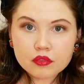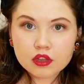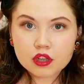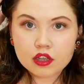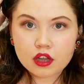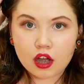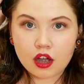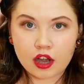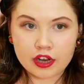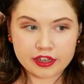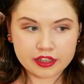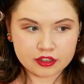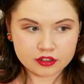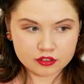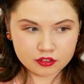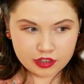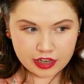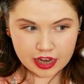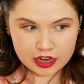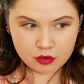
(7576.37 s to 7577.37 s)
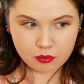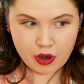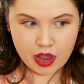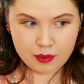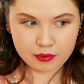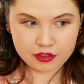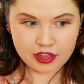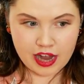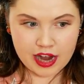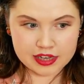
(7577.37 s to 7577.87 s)
I can get away with
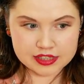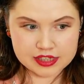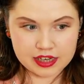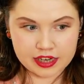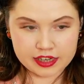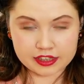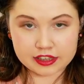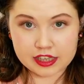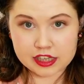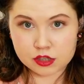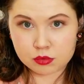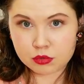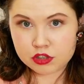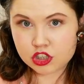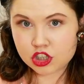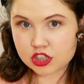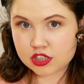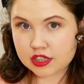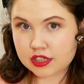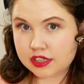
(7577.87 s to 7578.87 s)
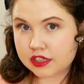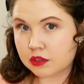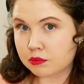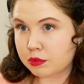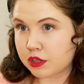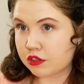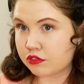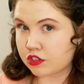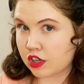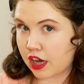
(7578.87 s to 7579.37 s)
hats like this with just a little bit
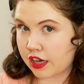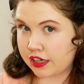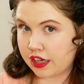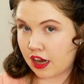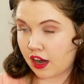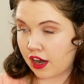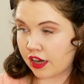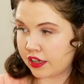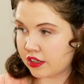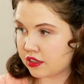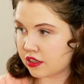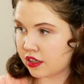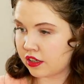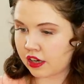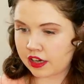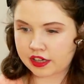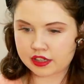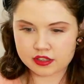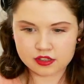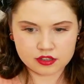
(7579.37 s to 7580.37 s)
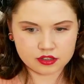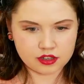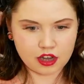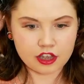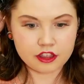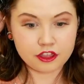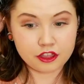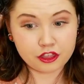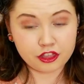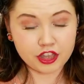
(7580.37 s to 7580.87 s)
of tiny height, and I can I
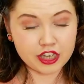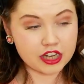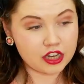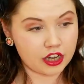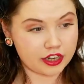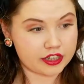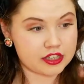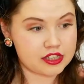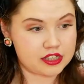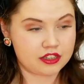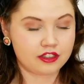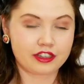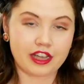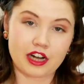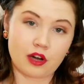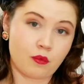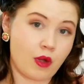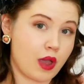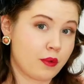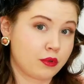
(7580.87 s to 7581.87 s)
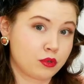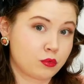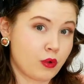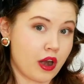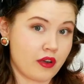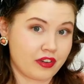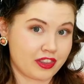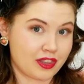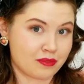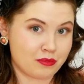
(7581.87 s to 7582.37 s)
think I can still get away with wearing
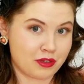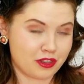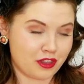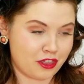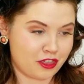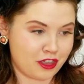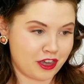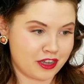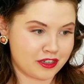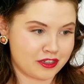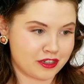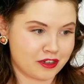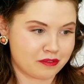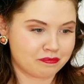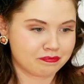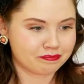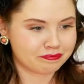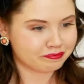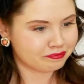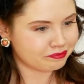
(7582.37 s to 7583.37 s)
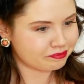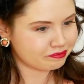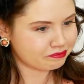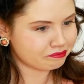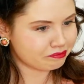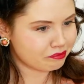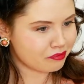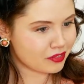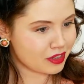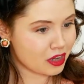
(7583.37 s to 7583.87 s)
them at the theatre.
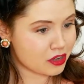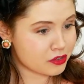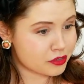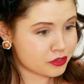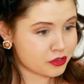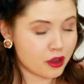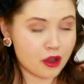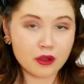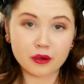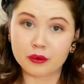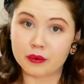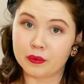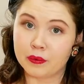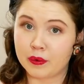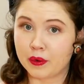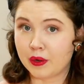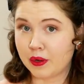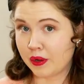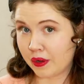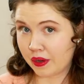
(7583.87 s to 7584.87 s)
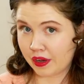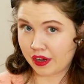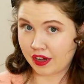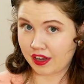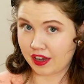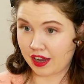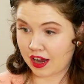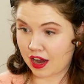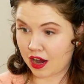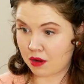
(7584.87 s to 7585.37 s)
So
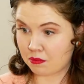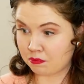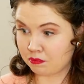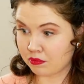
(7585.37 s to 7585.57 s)
um,